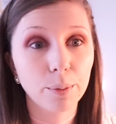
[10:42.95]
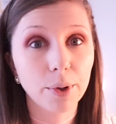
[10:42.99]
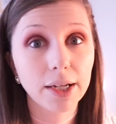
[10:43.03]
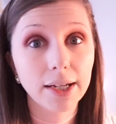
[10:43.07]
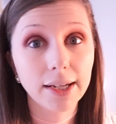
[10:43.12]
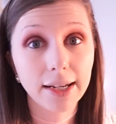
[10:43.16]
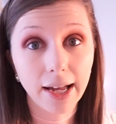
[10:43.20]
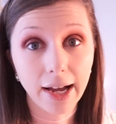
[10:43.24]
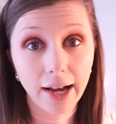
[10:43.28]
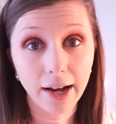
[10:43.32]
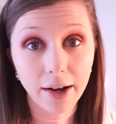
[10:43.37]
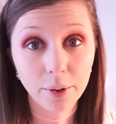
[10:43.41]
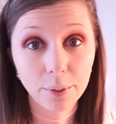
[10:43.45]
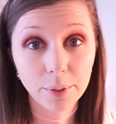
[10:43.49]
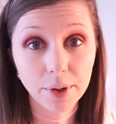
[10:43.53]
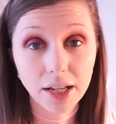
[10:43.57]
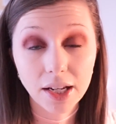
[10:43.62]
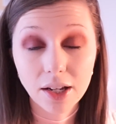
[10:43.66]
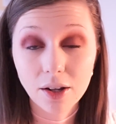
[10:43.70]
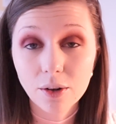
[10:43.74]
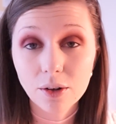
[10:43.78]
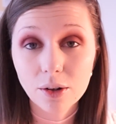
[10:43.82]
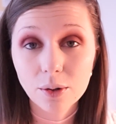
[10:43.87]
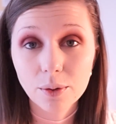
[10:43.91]
But now when
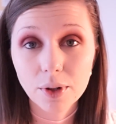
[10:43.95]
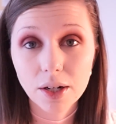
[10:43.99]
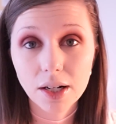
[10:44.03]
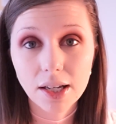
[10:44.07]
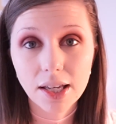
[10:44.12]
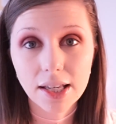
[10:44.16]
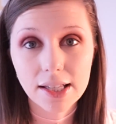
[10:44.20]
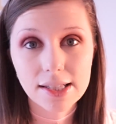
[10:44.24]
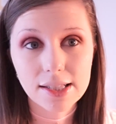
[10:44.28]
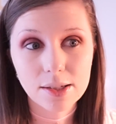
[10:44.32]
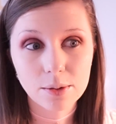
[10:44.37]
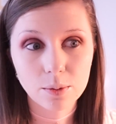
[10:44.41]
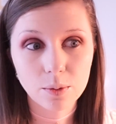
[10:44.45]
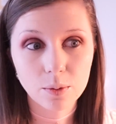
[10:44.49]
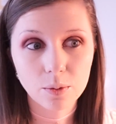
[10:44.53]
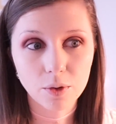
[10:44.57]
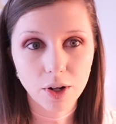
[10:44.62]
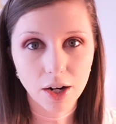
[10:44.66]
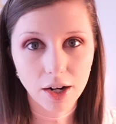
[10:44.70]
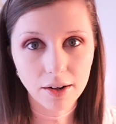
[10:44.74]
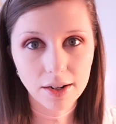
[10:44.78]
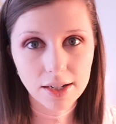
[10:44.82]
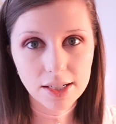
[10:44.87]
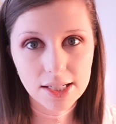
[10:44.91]
I go to work, it's a
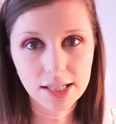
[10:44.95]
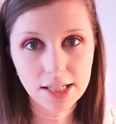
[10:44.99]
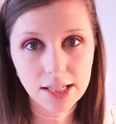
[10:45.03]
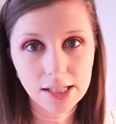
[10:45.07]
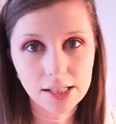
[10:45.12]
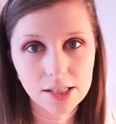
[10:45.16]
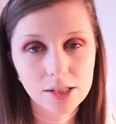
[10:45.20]
rarity.